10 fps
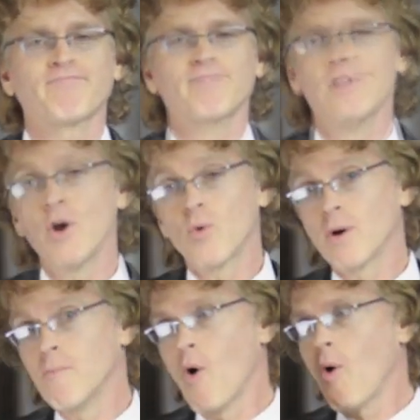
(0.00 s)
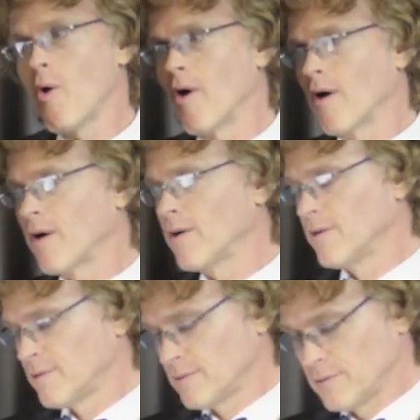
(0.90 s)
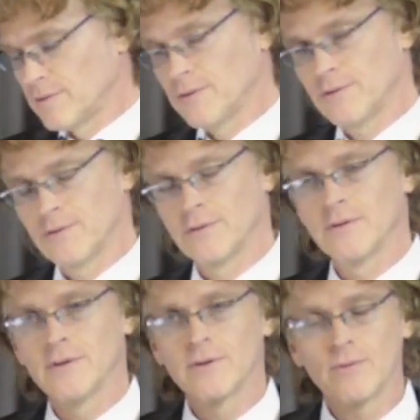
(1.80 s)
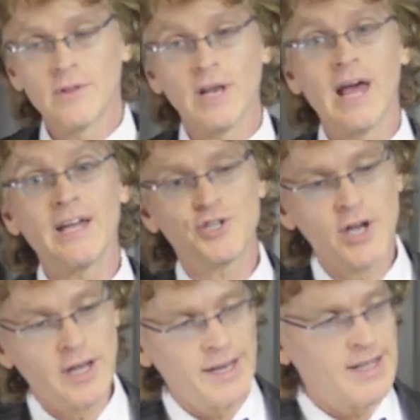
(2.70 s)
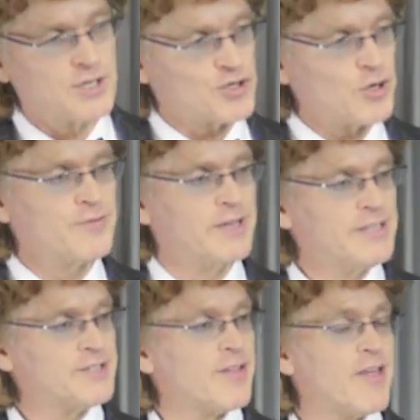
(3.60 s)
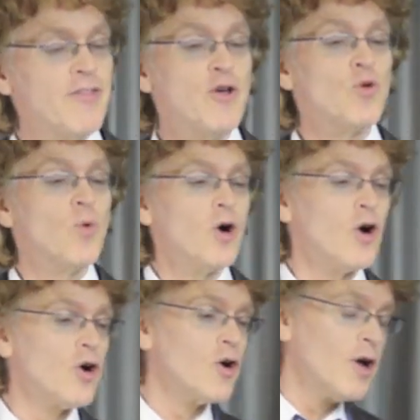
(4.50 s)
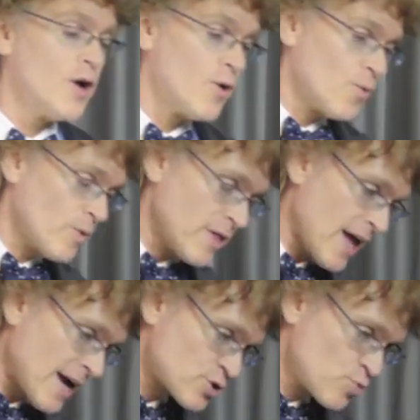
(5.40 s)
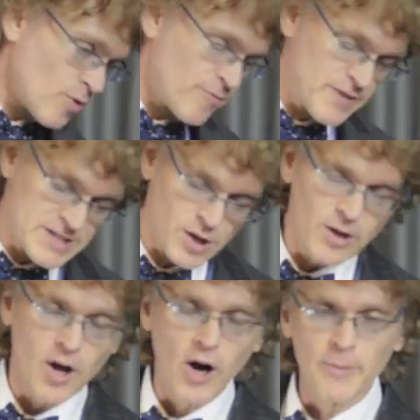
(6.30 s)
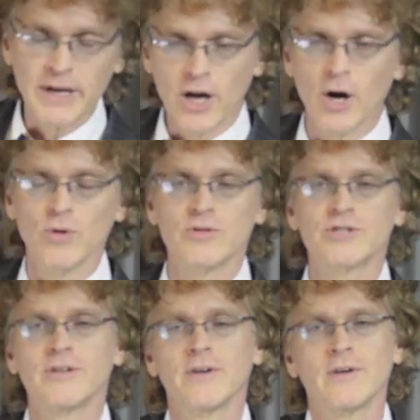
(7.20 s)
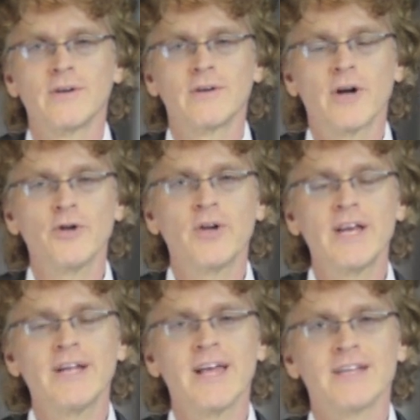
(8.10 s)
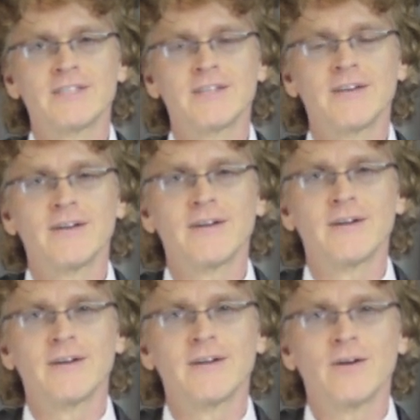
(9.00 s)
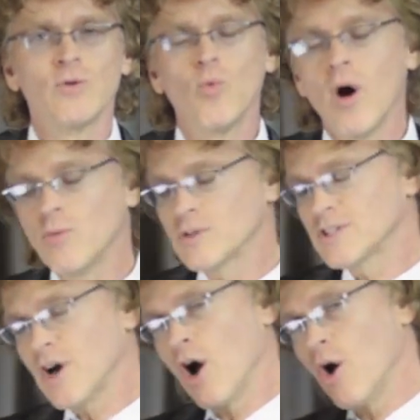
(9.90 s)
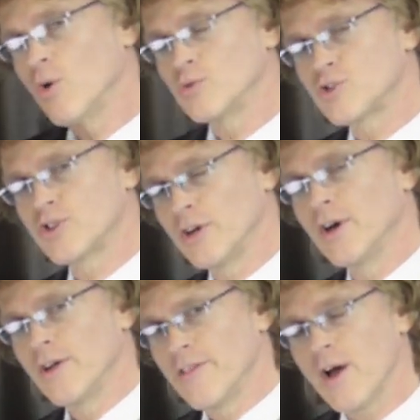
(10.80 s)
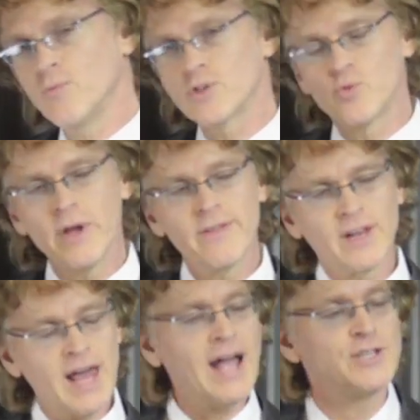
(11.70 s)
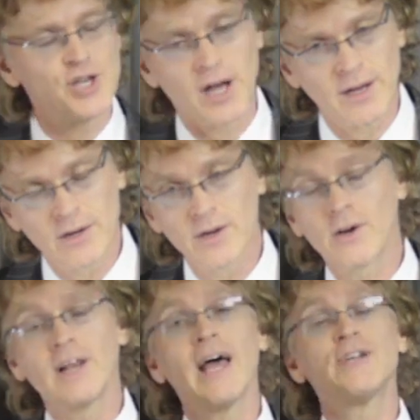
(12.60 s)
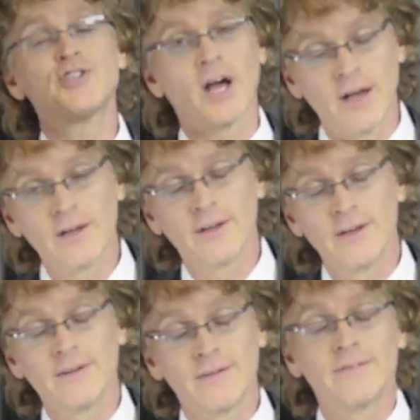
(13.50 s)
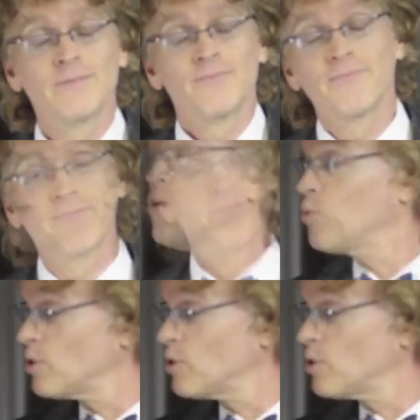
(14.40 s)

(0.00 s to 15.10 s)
There were more with Elisha and his servant than there were with the actual physical army host. Are you getting this? What was the host that was with Elijah? or Elisha it